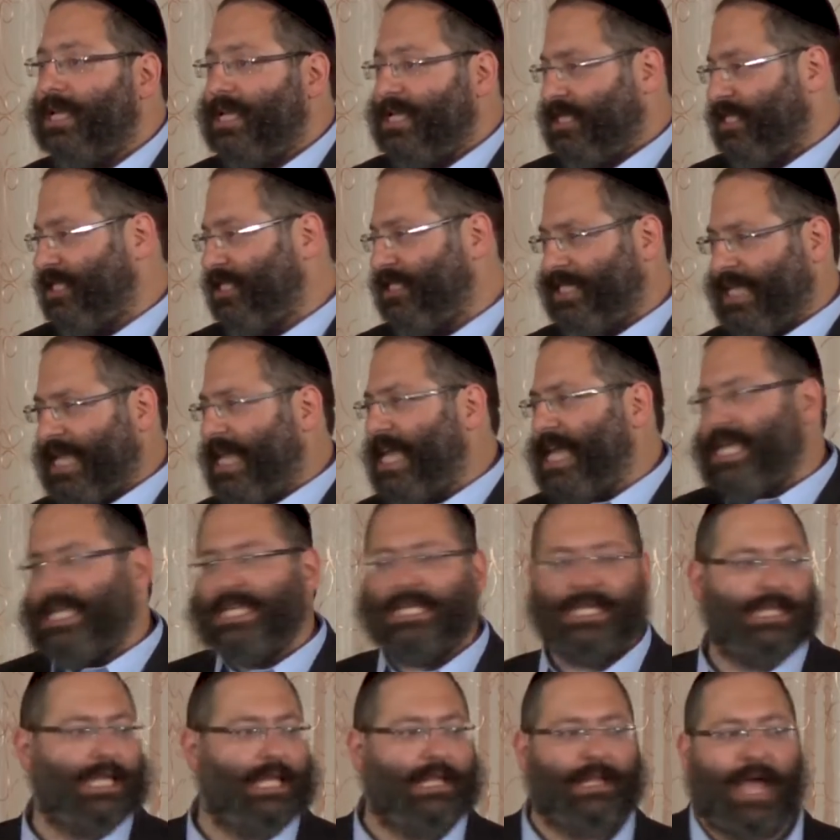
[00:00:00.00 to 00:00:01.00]

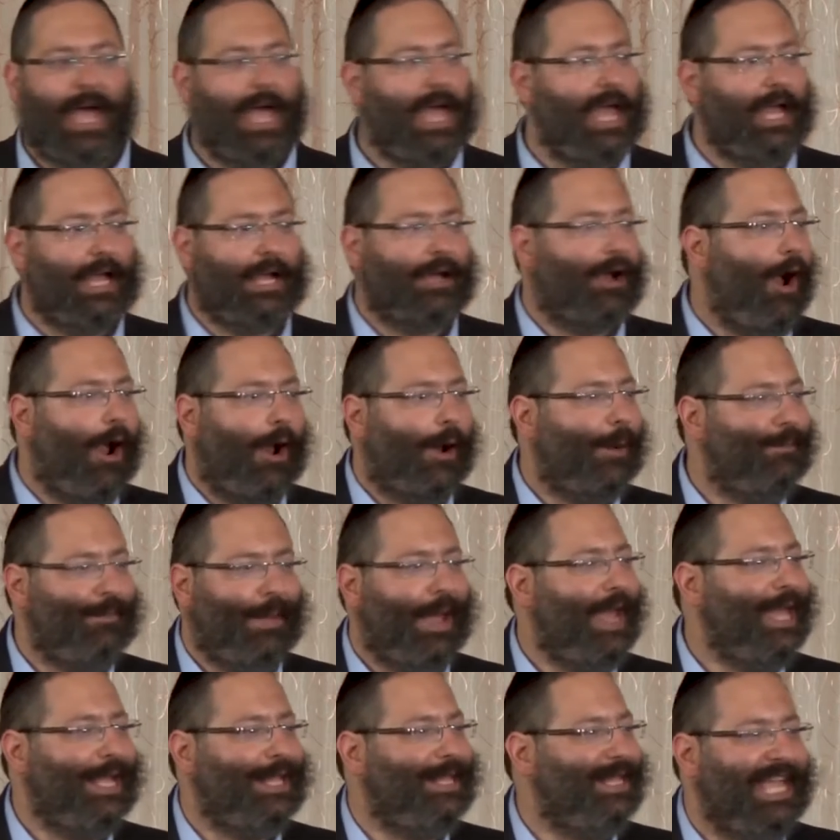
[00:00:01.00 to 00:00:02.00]
Seize the day, carpe
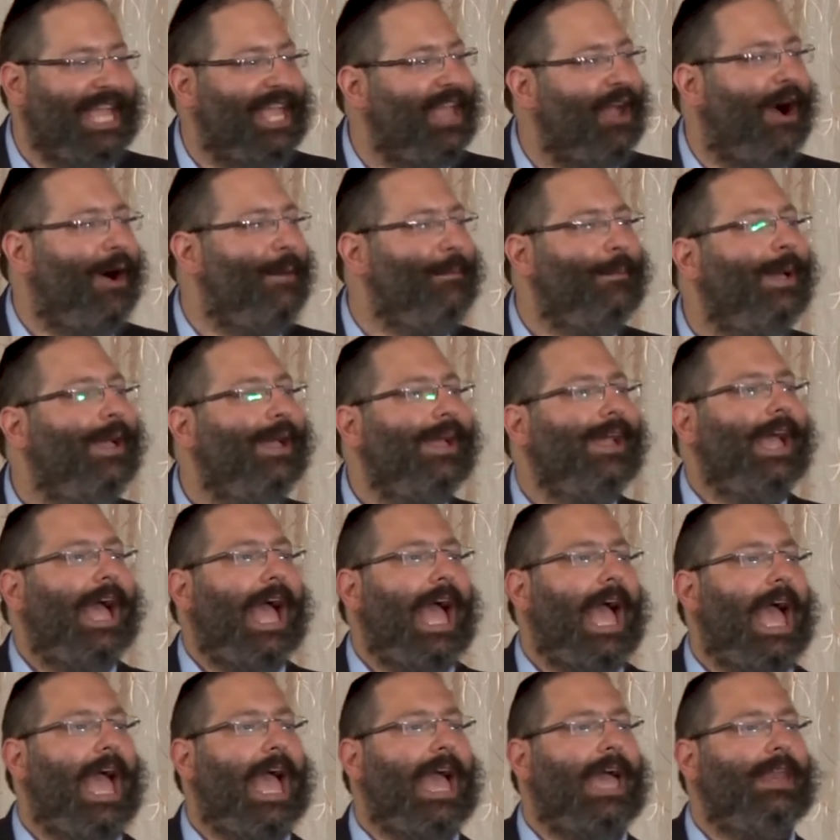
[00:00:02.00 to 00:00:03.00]
diem,
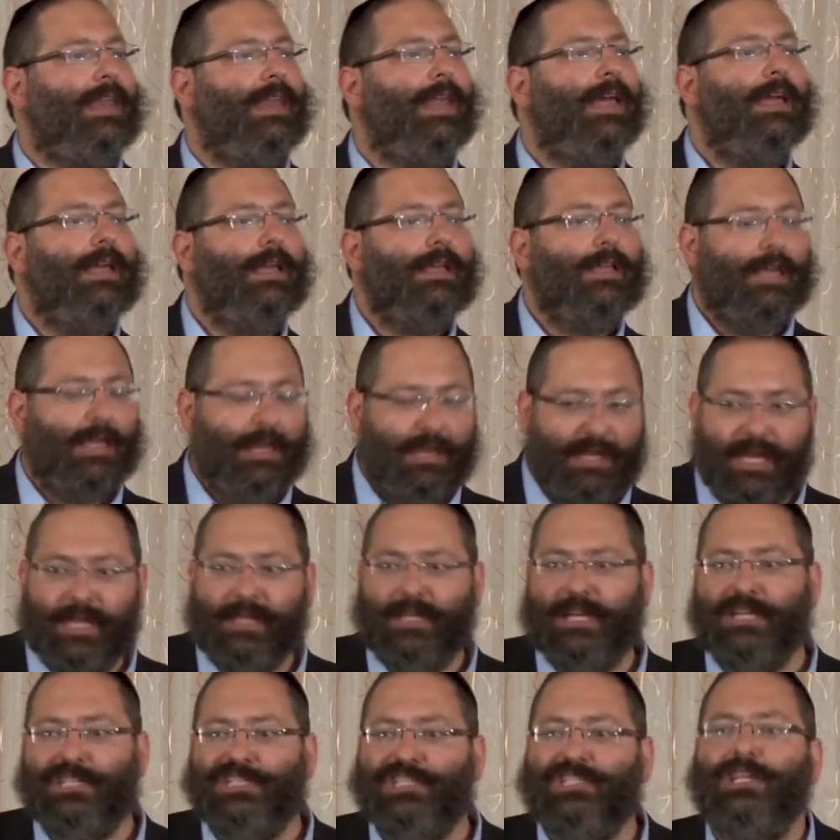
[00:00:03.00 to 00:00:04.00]
and in
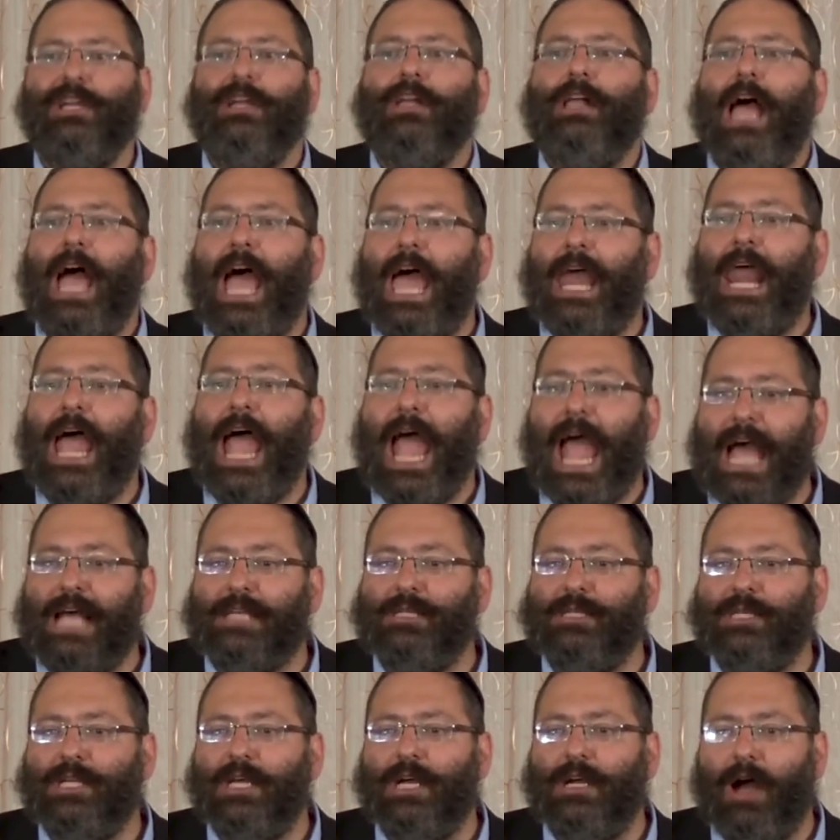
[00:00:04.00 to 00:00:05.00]
Yiddish, and
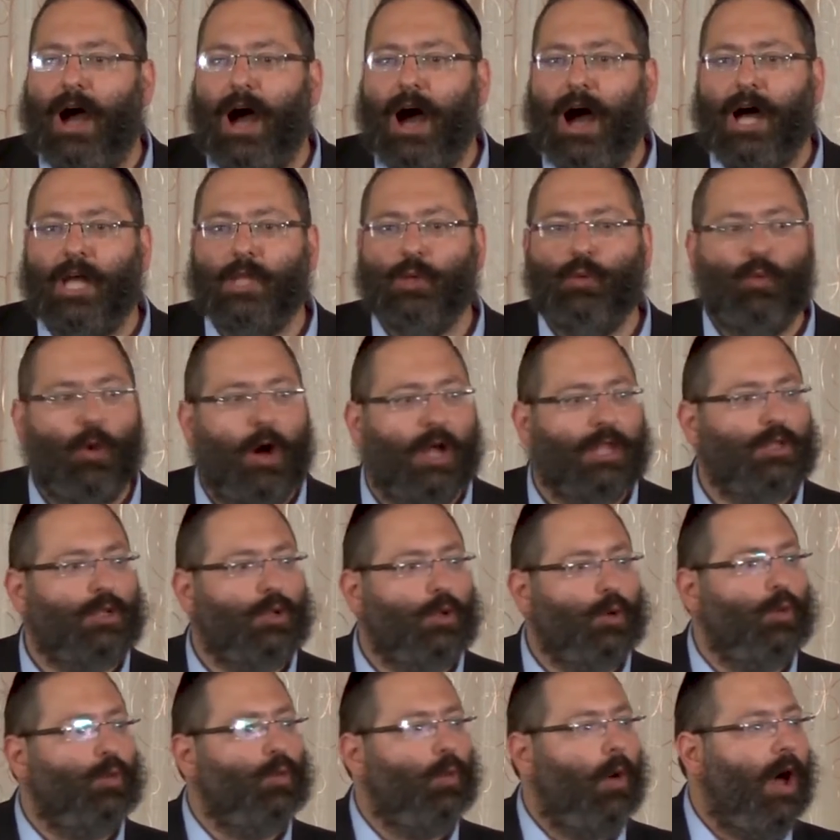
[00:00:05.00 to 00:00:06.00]
ask God what
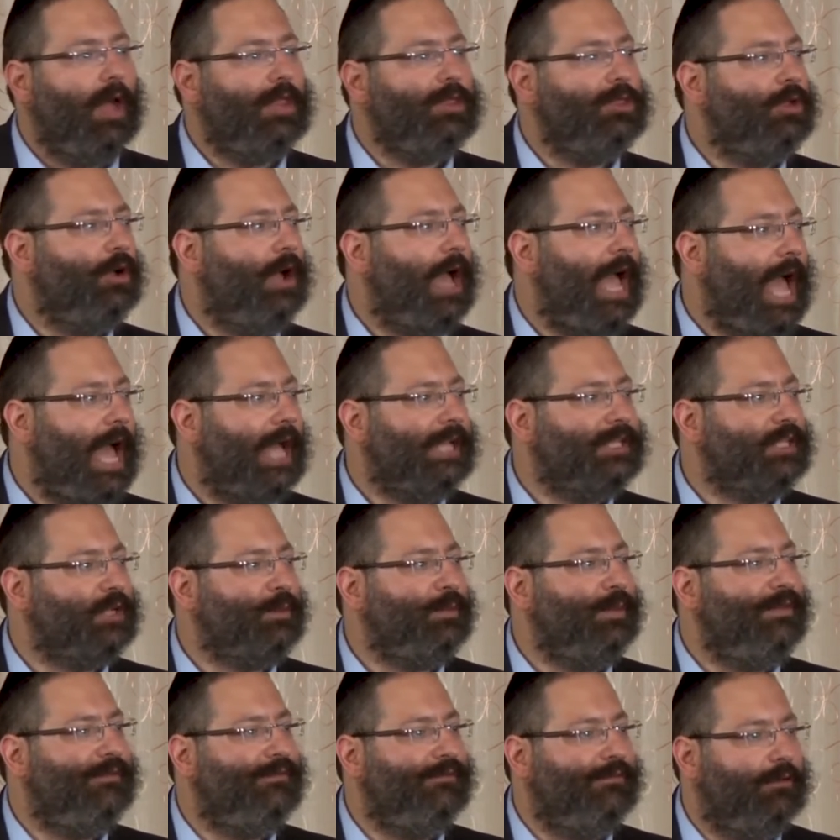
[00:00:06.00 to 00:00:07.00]
you want to
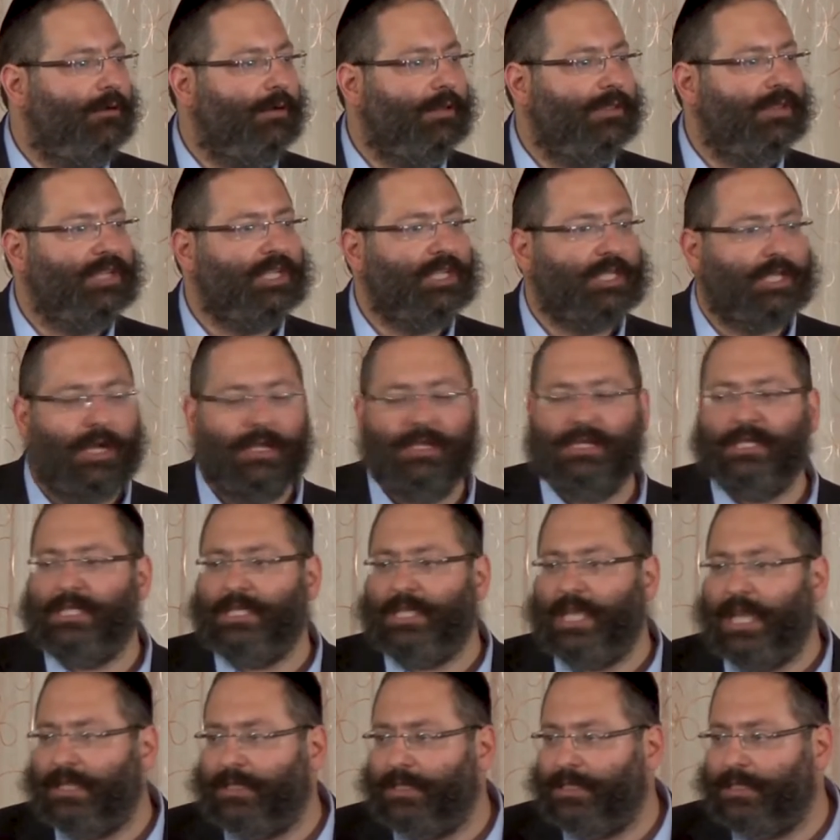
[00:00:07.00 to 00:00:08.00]
ask before the sun
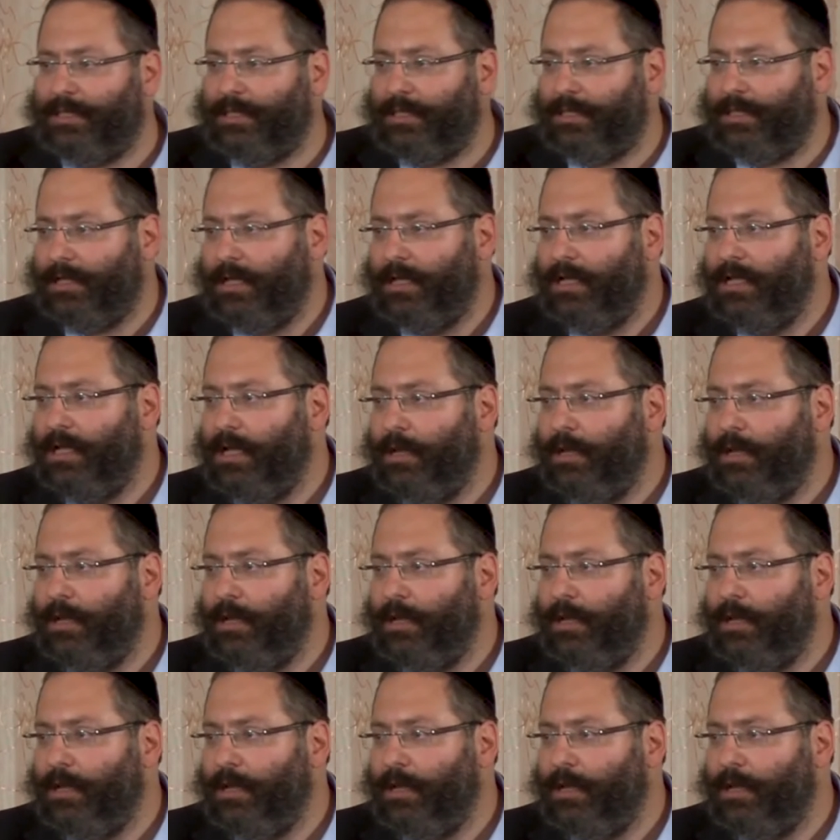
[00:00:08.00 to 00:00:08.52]
sets.